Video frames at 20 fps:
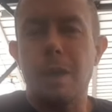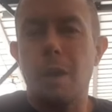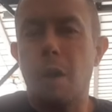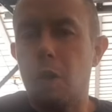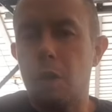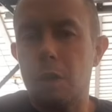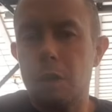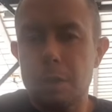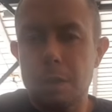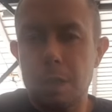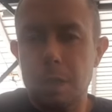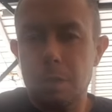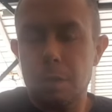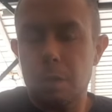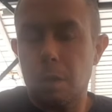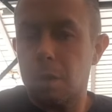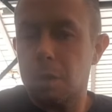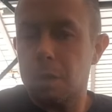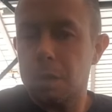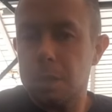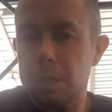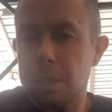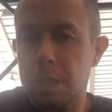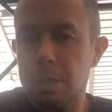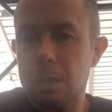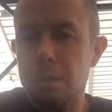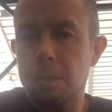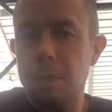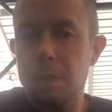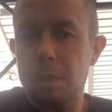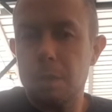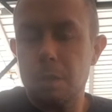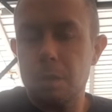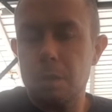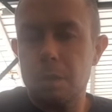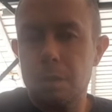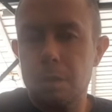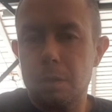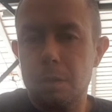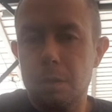Hull set are in
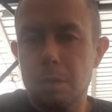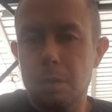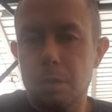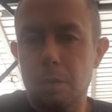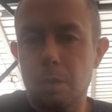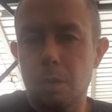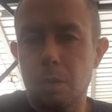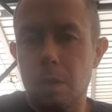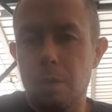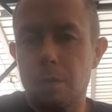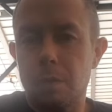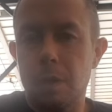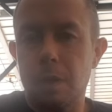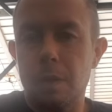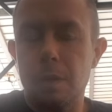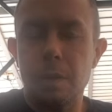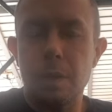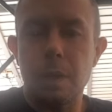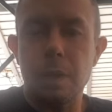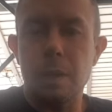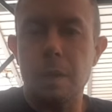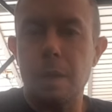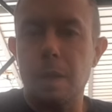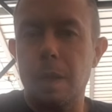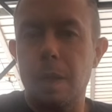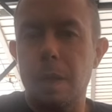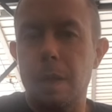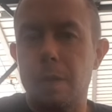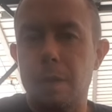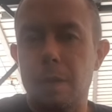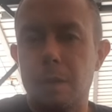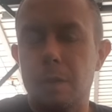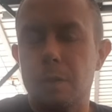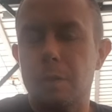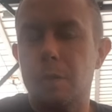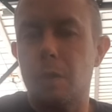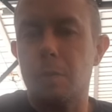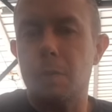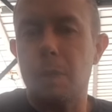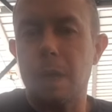centimeters. You have a
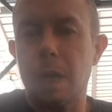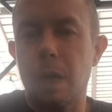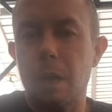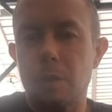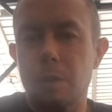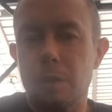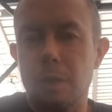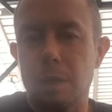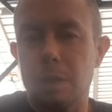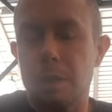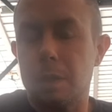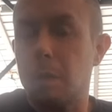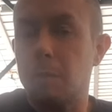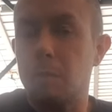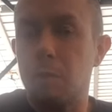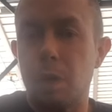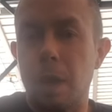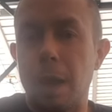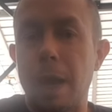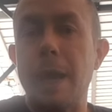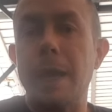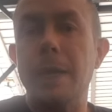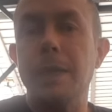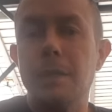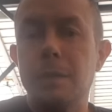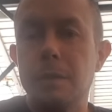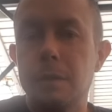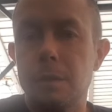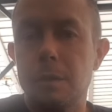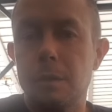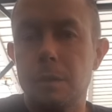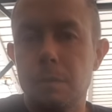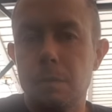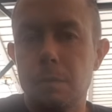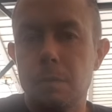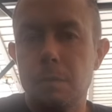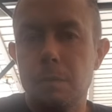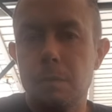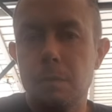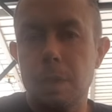turbine housing number 8.
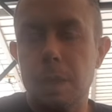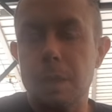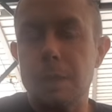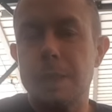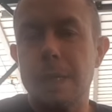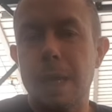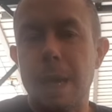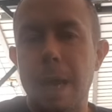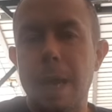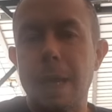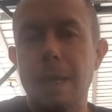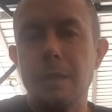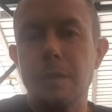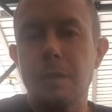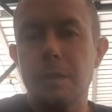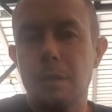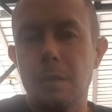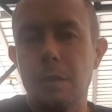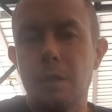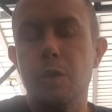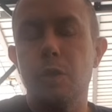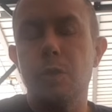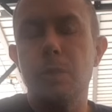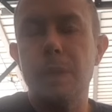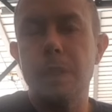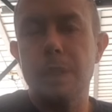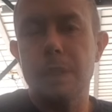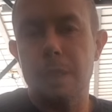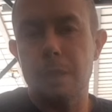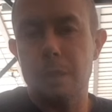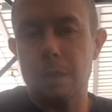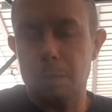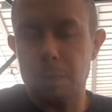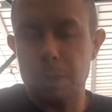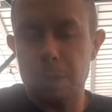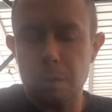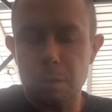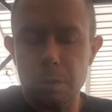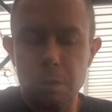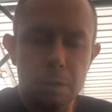That's 8 cubic
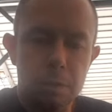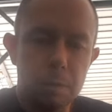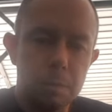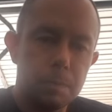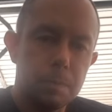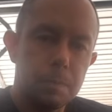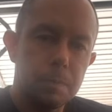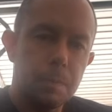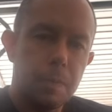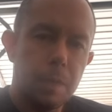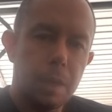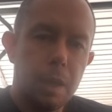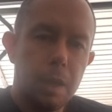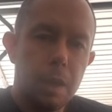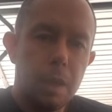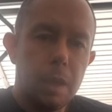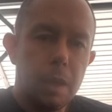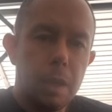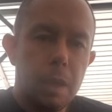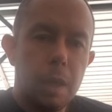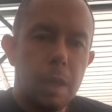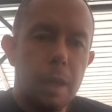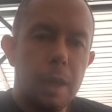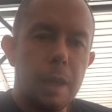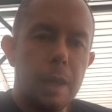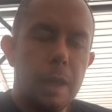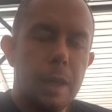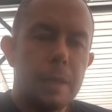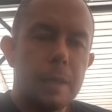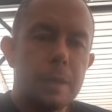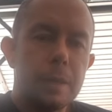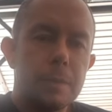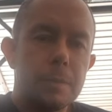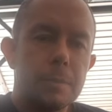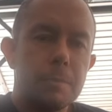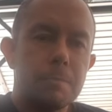centimeters. And